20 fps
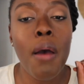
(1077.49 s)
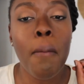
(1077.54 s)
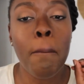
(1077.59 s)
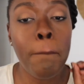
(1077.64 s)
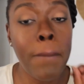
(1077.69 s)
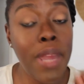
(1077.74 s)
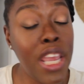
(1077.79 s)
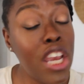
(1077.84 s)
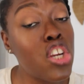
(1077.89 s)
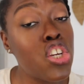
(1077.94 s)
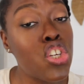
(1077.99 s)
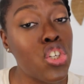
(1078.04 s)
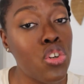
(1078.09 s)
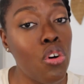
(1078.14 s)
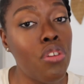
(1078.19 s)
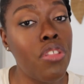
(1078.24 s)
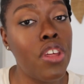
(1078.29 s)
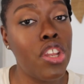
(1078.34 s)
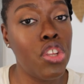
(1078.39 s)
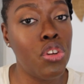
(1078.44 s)
make
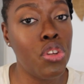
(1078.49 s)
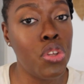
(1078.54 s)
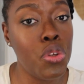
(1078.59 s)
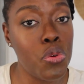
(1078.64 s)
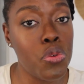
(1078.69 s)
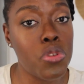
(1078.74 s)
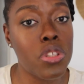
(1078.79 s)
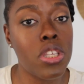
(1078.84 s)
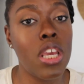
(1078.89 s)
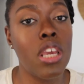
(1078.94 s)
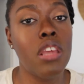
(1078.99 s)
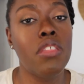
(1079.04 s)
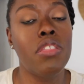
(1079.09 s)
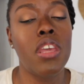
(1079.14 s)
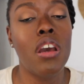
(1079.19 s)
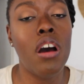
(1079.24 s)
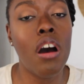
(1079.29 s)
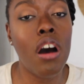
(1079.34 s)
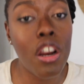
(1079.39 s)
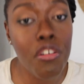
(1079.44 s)
sure that you're using
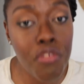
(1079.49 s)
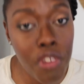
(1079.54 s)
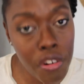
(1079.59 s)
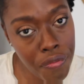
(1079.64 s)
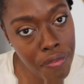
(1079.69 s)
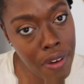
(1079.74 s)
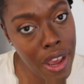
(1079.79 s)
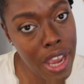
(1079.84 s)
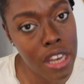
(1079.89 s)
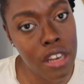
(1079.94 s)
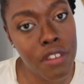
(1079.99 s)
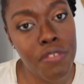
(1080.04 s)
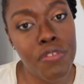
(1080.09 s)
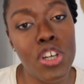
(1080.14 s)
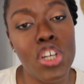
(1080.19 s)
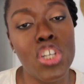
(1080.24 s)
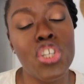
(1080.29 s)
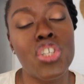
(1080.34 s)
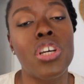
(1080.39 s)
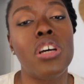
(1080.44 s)
the unrefined
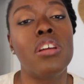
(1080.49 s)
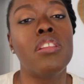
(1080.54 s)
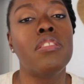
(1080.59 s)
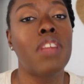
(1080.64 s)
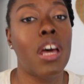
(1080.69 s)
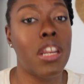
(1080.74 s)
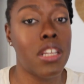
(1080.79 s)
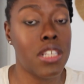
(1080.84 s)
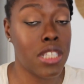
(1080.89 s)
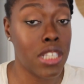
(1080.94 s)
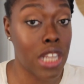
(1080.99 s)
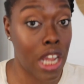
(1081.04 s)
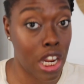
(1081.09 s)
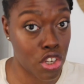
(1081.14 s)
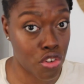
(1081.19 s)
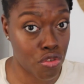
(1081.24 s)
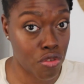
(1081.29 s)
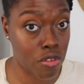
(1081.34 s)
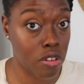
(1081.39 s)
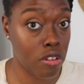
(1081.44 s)
version that is
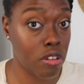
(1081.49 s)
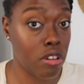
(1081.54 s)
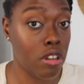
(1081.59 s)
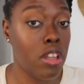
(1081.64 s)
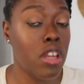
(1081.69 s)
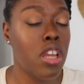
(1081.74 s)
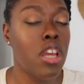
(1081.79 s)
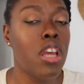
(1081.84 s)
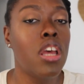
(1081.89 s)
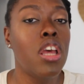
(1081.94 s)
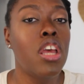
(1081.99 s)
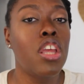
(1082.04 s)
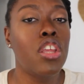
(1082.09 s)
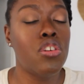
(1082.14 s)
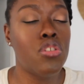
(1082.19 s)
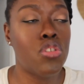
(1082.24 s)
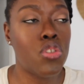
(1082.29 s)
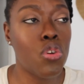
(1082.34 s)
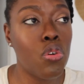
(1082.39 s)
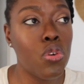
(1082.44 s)
natural.
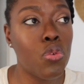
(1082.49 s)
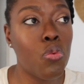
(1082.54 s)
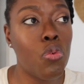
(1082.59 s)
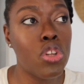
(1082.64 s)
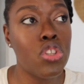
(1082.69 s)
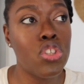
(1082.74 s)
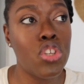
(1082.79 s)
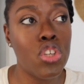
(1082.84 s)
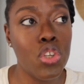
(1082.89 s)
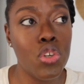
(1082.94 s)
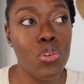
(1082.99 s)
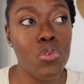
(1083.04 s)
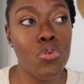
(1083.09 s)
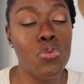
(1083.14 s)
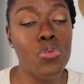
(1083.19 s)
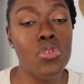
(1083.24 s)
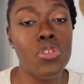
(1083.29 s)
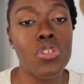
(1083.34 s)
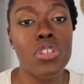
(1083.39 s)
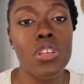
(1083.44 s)
You don't want to
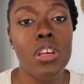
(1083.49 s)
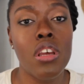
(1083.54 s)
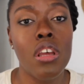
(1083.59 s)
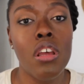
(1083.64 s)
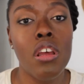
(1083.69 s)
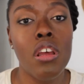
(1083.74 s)
use